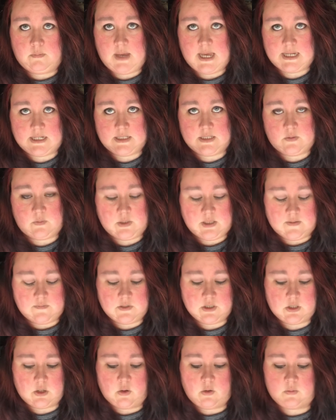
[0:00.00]
bags that we give
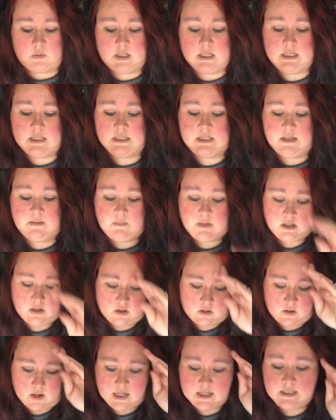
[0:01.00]
to the homeless, and my
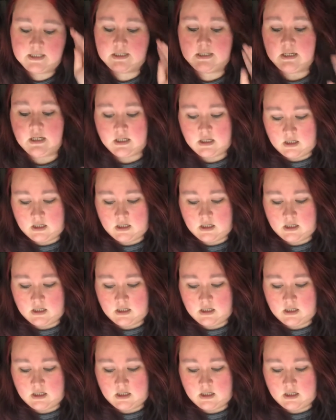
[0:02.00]
daughter has,